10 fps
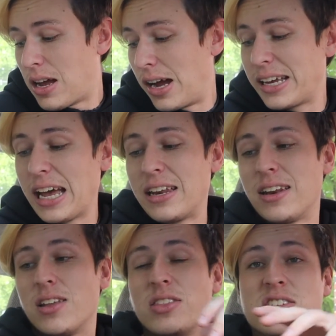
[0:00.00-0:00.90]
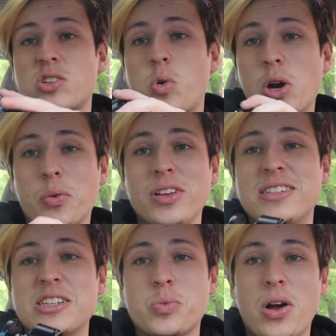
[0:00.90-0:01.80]
Again, this quick
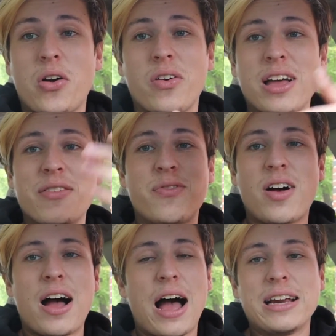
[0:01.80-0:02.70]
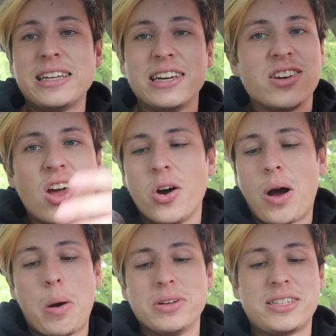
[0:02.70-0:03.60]
release as well, if I didn't know,
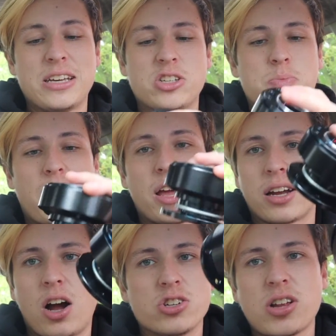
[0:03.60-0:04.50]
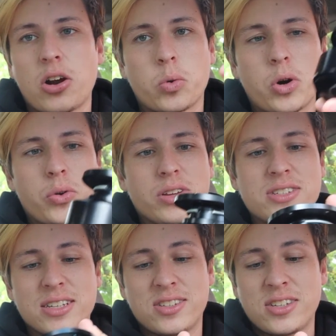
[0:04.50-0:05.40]
I would say this is probably like a $100 quick
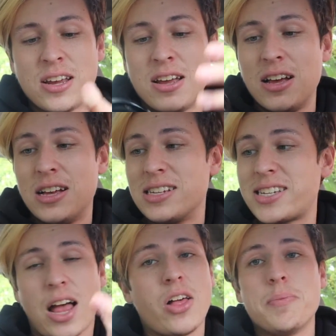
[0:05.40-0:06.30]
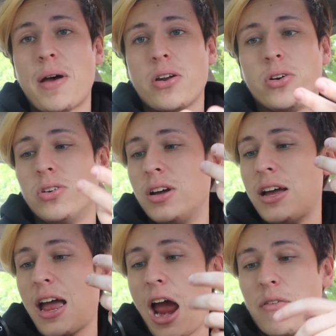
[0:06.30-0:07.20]
release. It's solid metal,
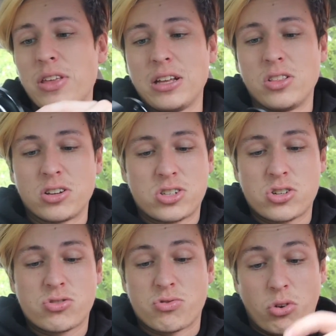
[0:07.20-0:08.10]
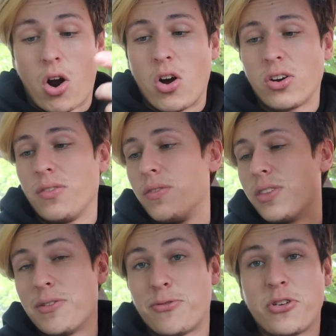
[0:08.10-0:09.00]
everything looks strong,
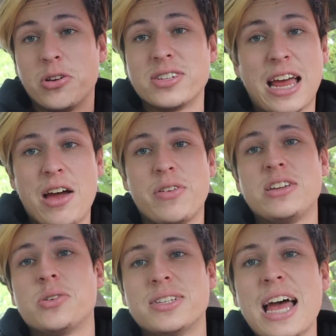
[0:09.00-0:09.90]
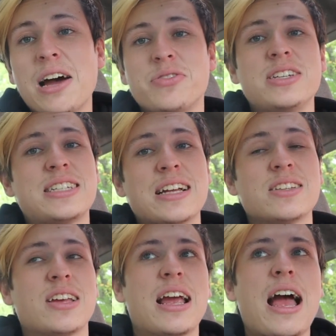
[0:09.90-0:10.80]
it feels heavy, so it's hefty. It's got
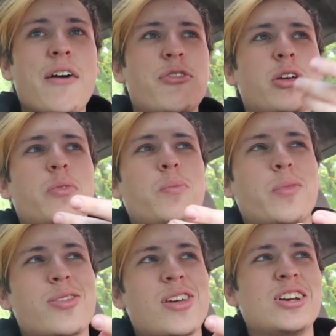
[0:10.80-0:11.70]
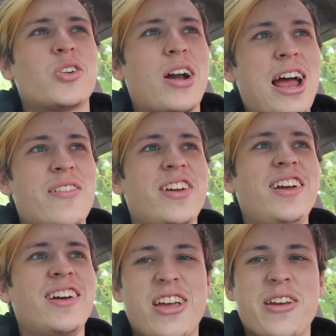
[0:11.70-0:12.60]
like, I feel like when things are heavy,
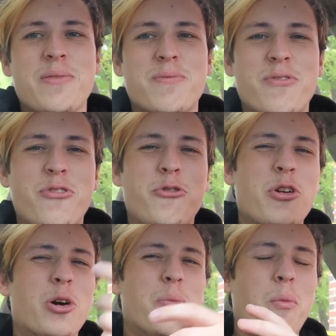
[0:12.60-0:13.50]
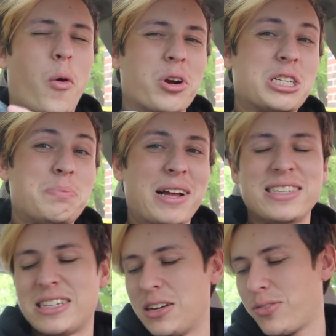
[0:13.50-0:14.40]
they feel more
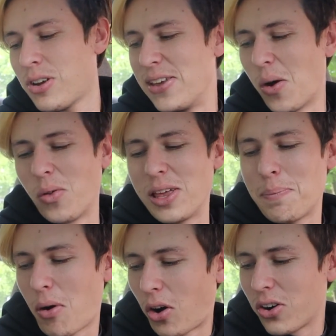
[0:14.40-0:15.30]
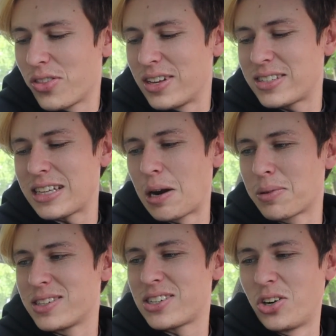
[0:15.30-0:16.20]
expensive. The only part of this that I'm
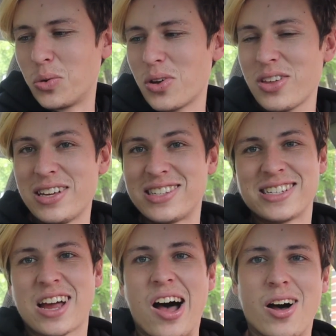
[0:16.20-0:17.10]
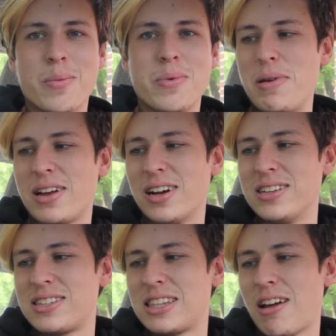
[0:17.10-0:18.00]
concerned with is this hub,
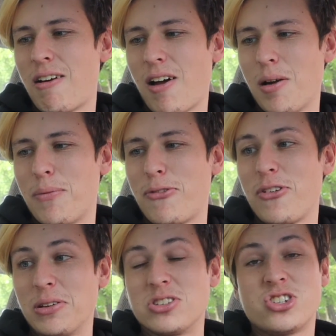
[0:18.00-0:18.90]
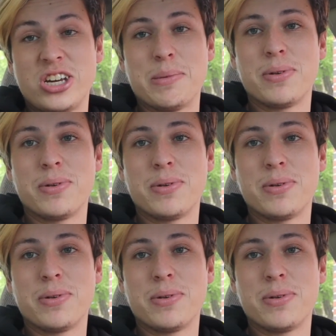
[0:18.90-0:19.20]
because the hub feels cheap.